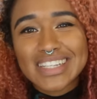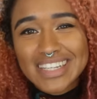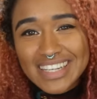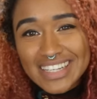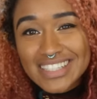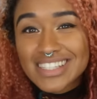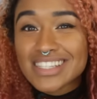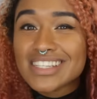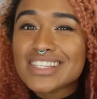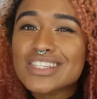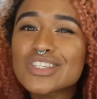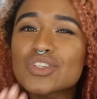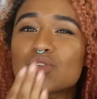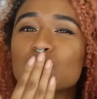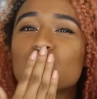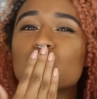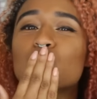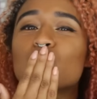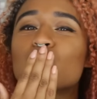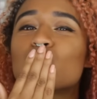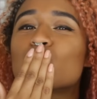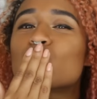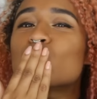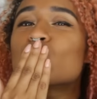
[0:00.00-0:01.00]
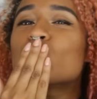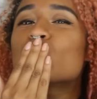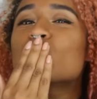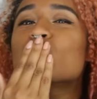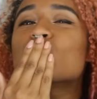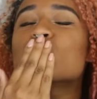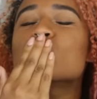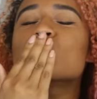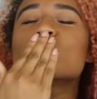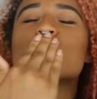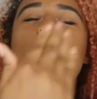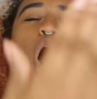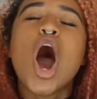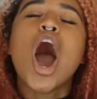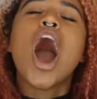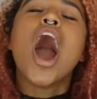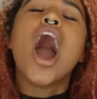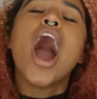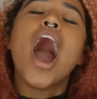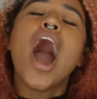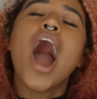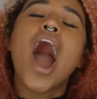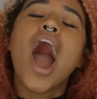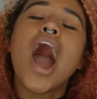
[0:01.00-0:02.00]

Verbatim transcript: Kisses. Mwah.